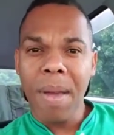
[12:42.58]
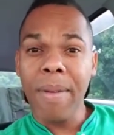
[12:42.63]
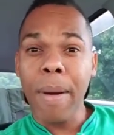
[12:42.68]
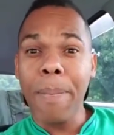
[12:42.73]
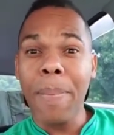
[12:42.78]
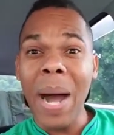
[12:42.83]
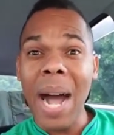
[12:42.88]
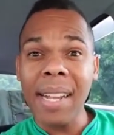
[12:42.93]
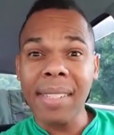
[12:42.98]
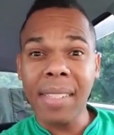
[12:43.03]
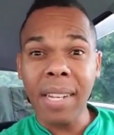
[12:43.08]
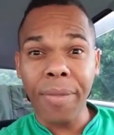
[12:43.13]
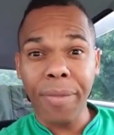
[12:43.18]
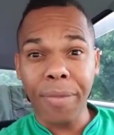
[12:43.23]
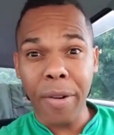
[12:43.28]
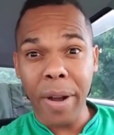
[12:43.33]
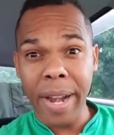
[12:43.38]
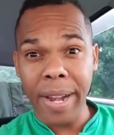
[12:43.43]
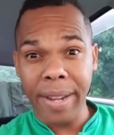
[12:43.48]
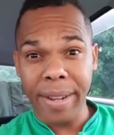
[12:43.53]
I have a
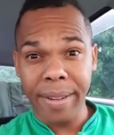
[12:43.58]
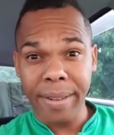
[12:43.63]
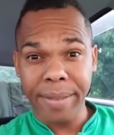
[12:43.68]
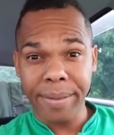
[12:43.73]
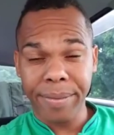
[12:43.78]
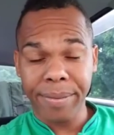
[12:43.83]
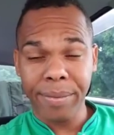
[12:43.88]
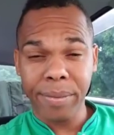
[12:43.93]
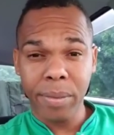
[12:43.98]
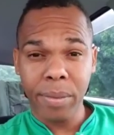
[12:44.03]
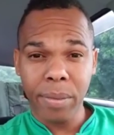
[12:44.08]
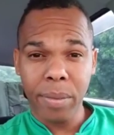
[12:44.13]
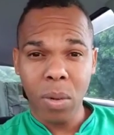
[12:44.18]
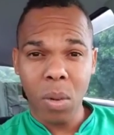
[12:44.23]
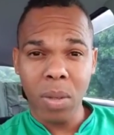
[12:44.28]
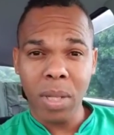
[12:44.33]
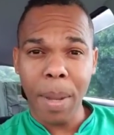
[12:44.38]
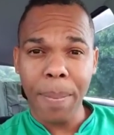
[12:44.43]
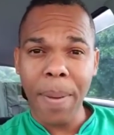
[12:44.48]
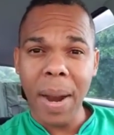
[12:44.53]
pastor friend
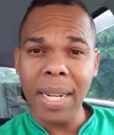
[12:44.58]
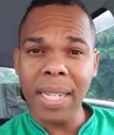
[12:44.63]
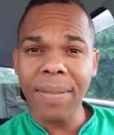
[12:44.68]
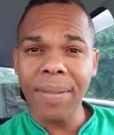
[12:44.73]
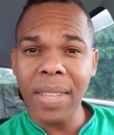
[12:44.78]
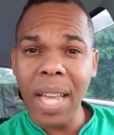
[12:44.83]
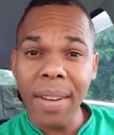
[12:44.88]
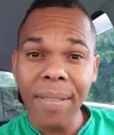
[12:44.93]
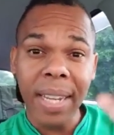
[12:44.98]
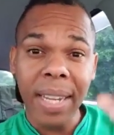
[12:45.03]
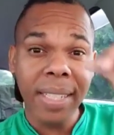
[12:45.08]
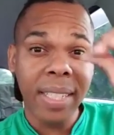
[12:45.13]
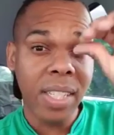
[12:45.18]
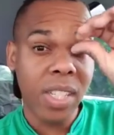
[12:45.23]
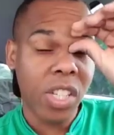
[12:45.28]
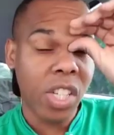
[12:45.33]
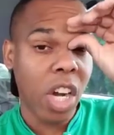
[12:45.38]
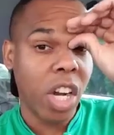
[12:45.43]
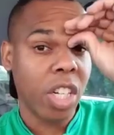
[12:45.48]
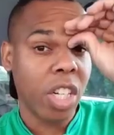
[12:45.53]
who is a part of the
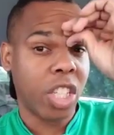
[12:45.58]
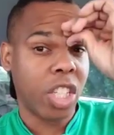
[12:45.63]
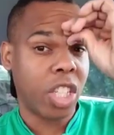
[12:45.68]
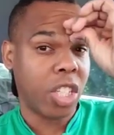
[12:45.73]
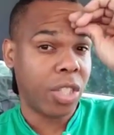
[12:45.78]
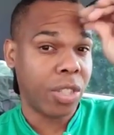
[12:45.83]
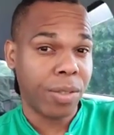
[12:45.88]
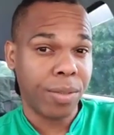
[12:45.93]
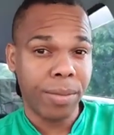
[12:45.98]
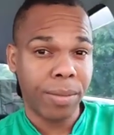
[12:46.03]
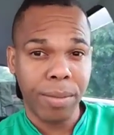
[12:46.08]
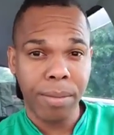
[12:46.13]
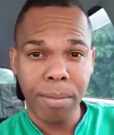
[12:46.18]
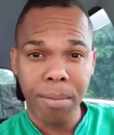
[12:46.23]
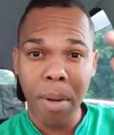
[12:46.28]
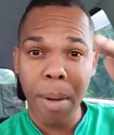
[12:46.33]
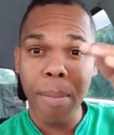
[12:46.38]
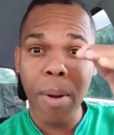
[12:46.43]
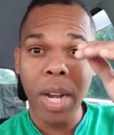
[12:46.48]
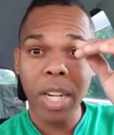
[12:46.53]
Adventist church,
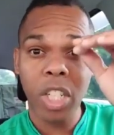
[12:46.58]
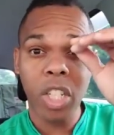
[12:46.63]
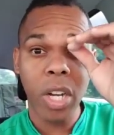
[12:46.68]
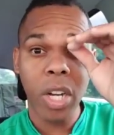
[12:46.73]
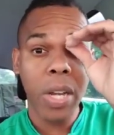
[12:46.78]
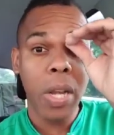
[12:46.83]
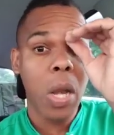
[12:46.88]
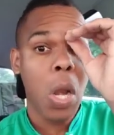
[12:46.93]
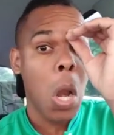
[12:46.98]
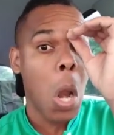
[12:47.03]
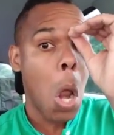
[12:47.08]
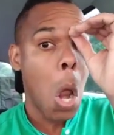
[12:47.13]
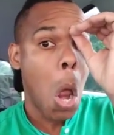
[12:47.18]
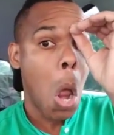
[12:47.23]
my brethren,